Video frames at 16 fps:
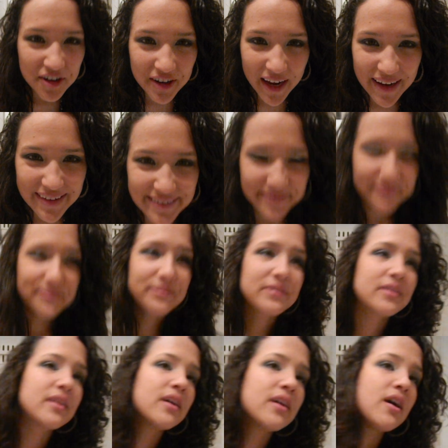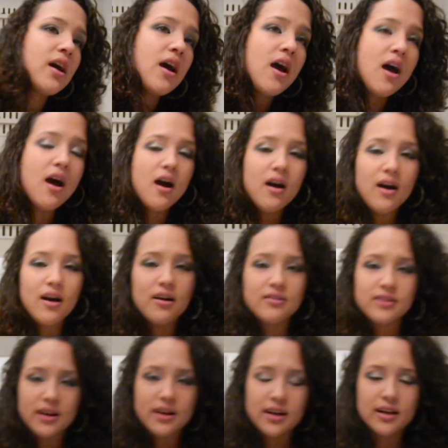Okay,
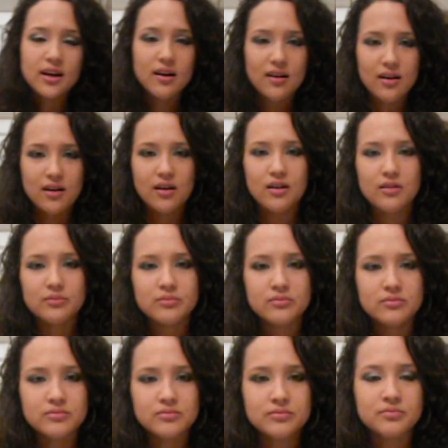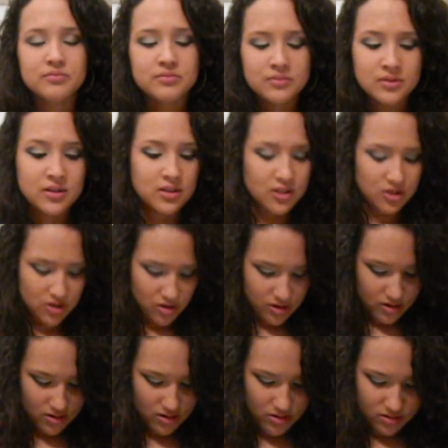alright, um, you
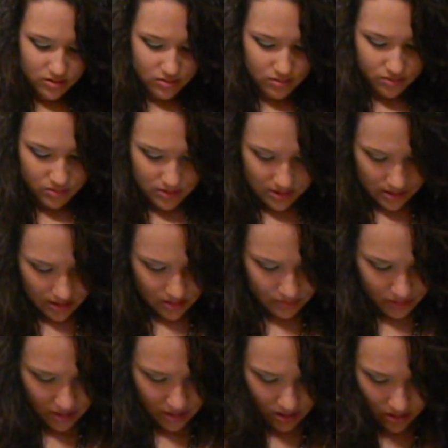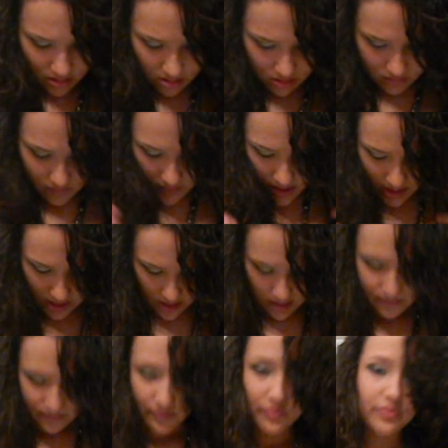can also see up here
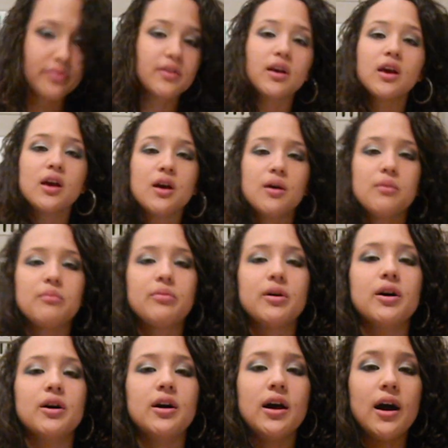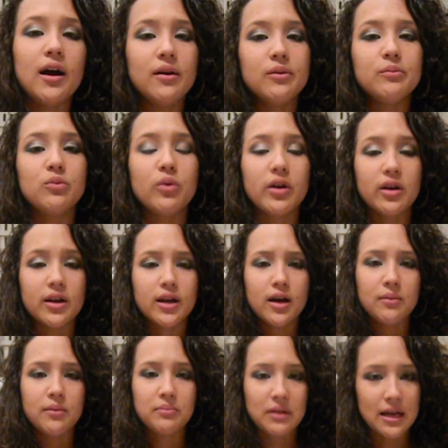already, but I'm wearing
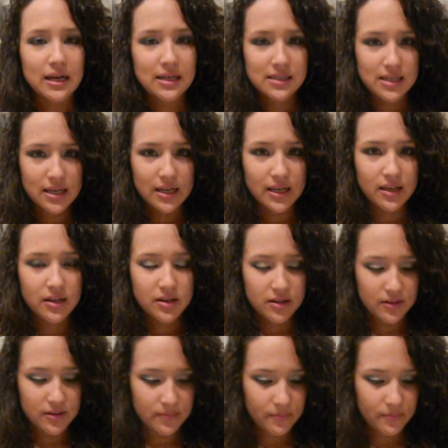a black tank